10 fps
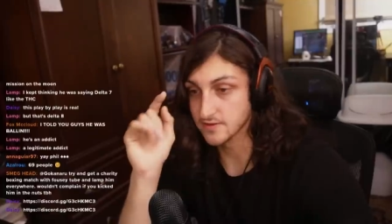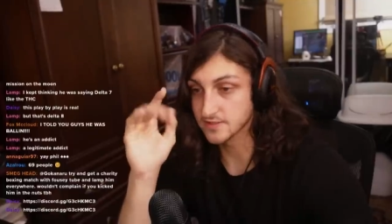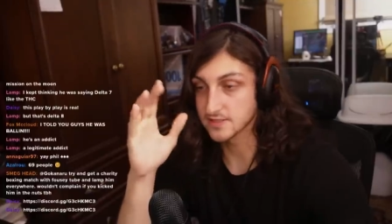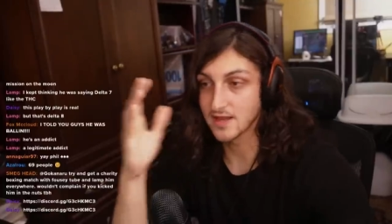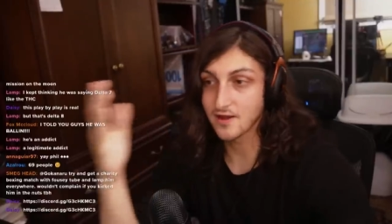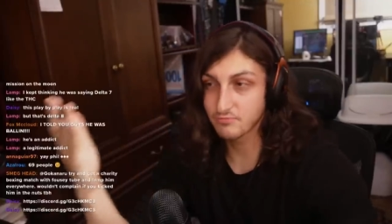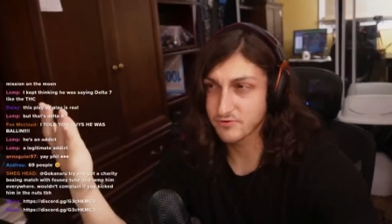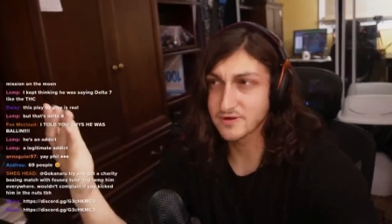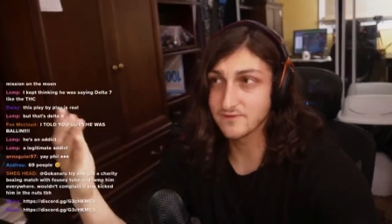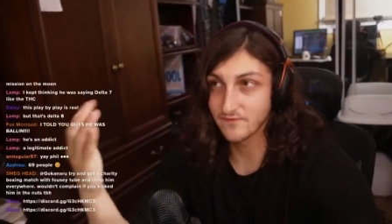This is now
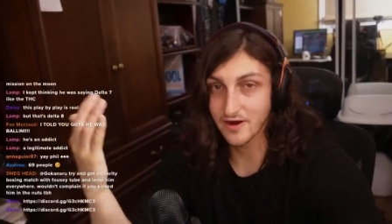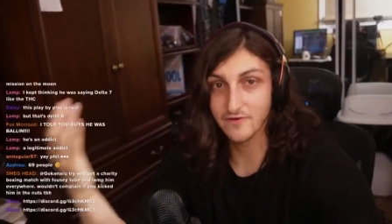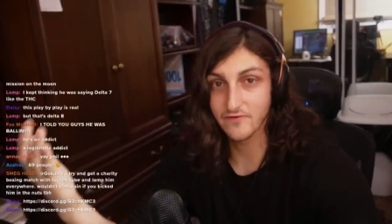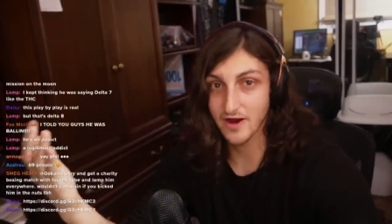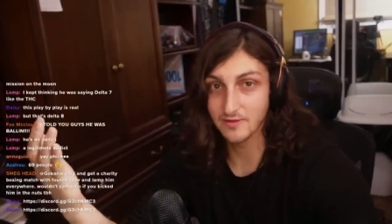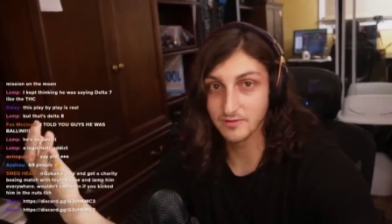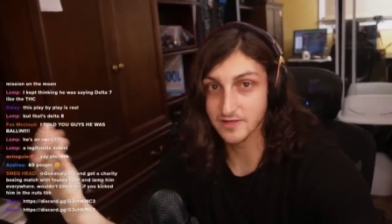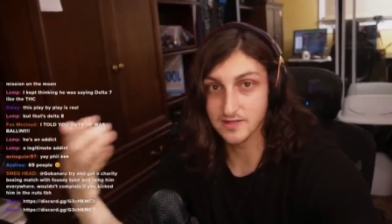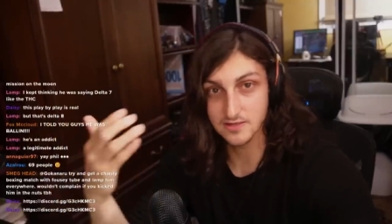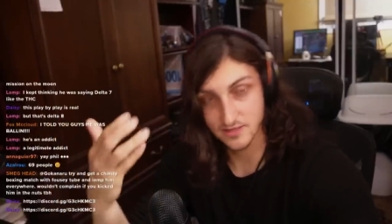pretty
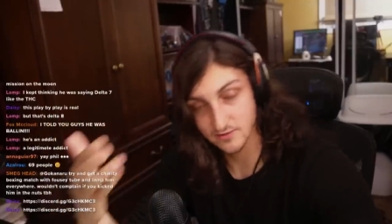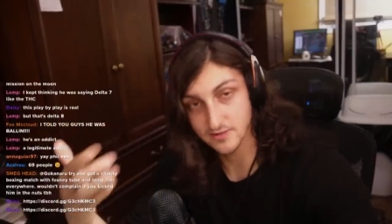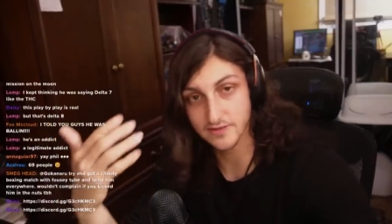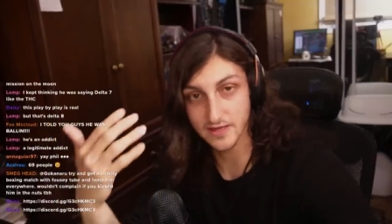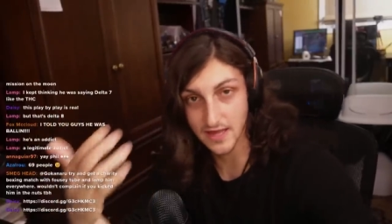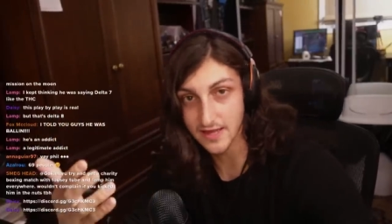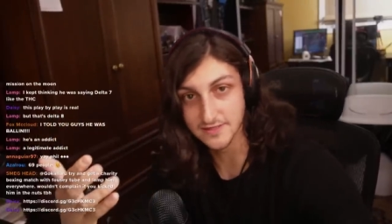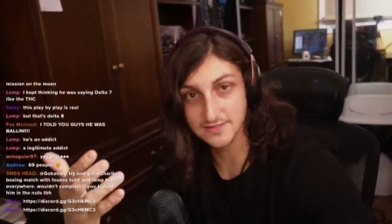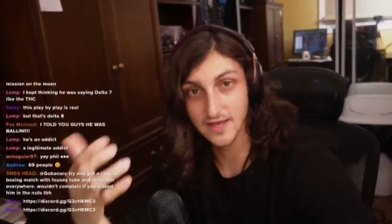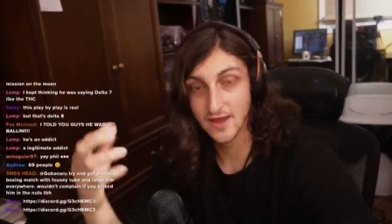verifiably clearly the
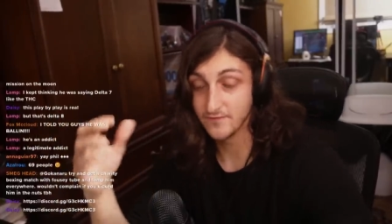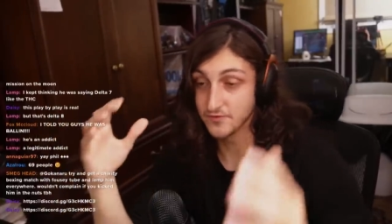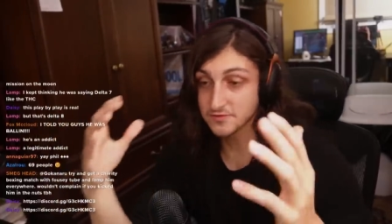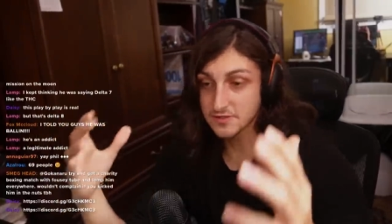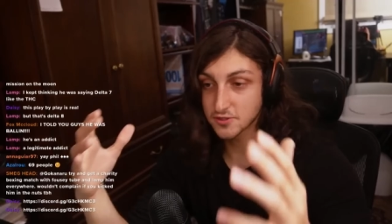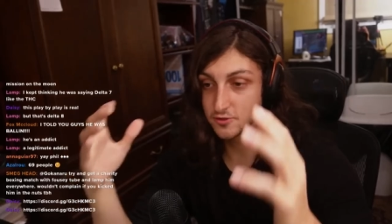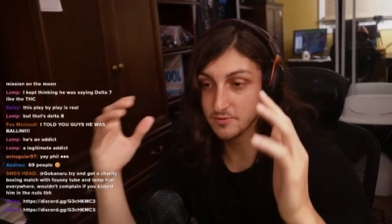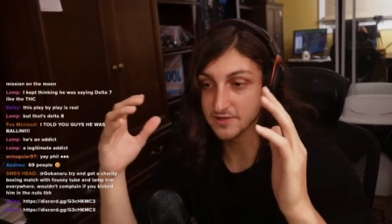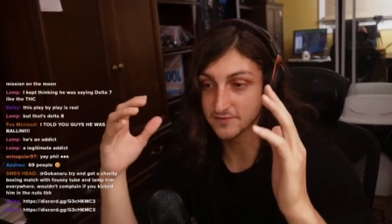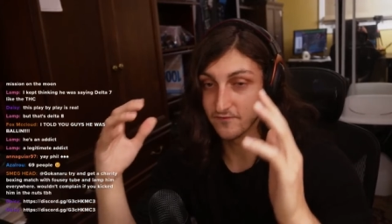case. FouseyTube
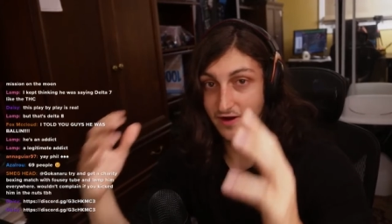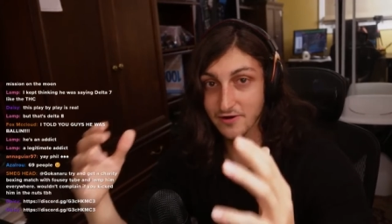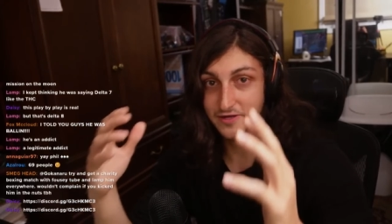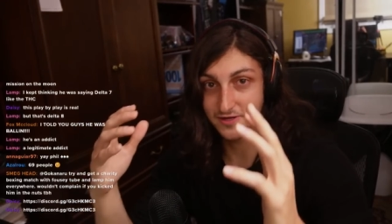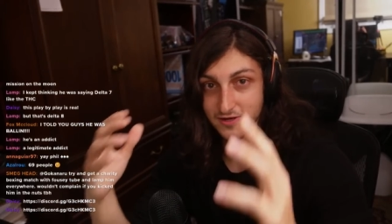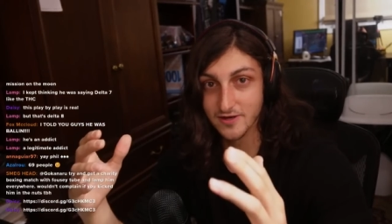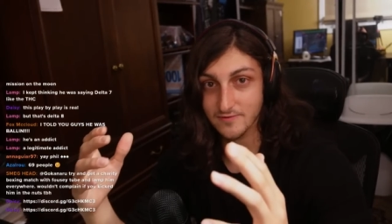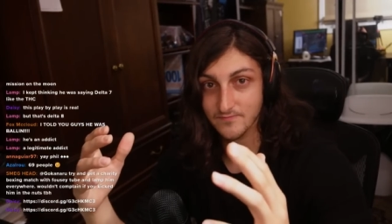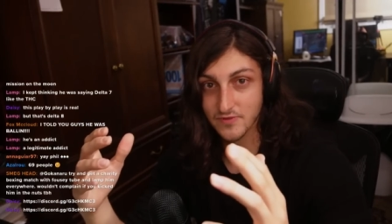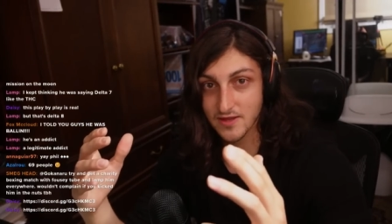is very
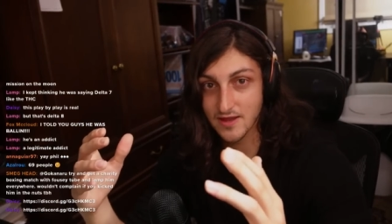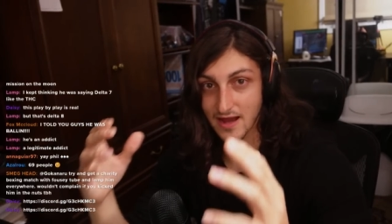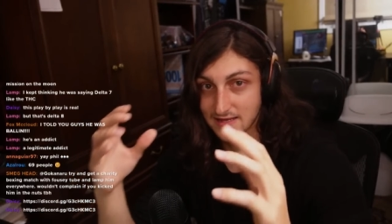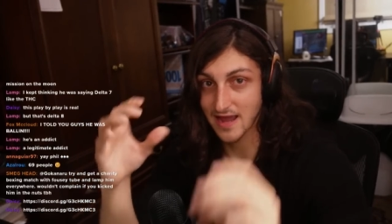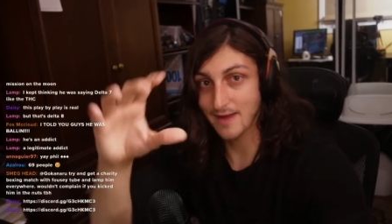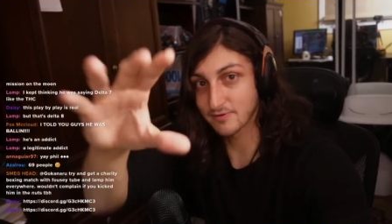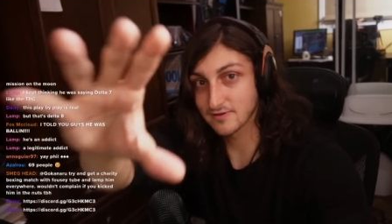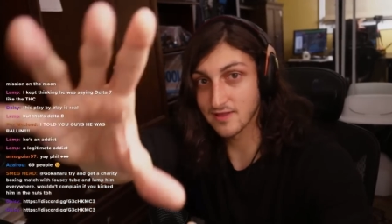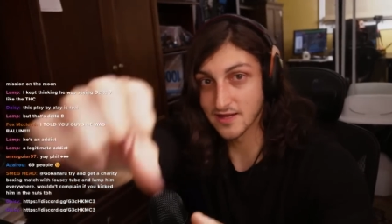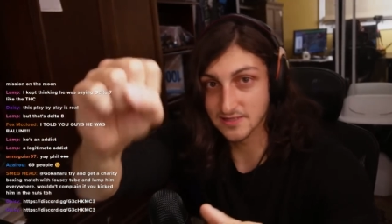good at
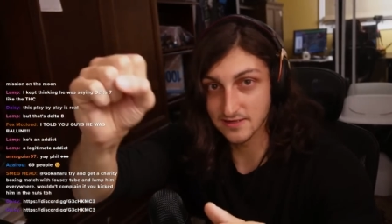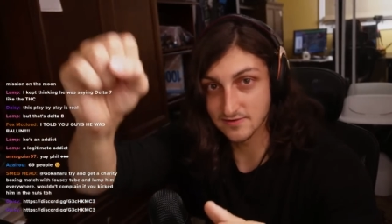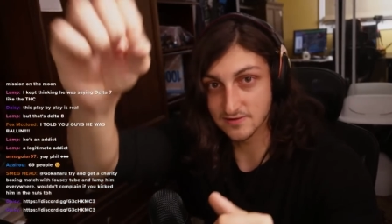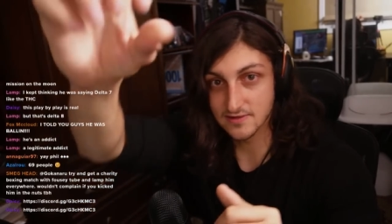capitalizing and